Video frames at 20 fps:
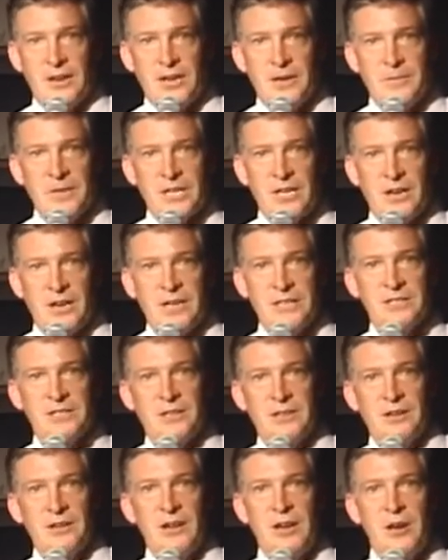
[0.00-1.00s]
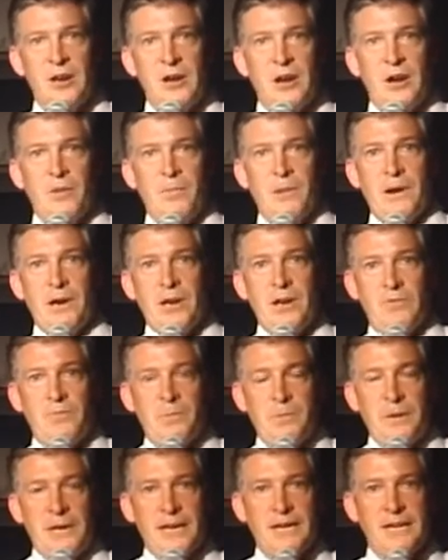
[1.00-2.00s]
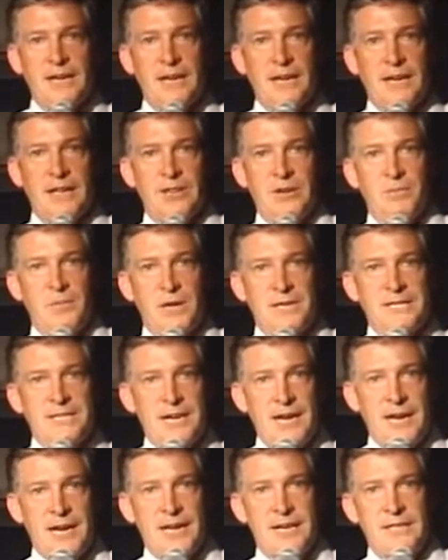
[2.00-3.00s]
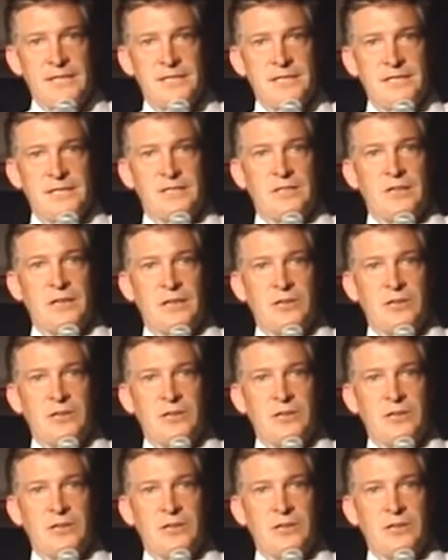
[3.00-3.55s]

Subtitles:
Common Cause are part of bringing together Montanans,